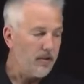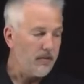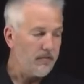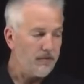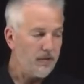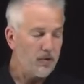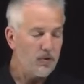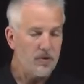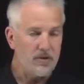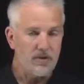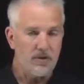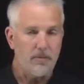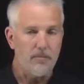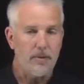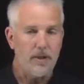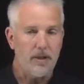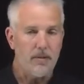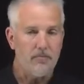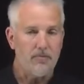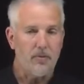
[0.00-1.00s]
focus the
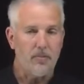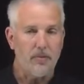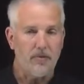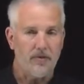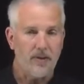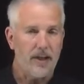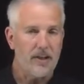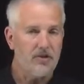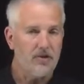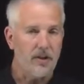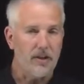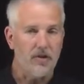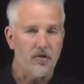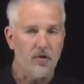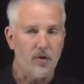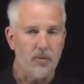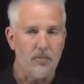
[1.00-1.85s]
beam from a flashlight a little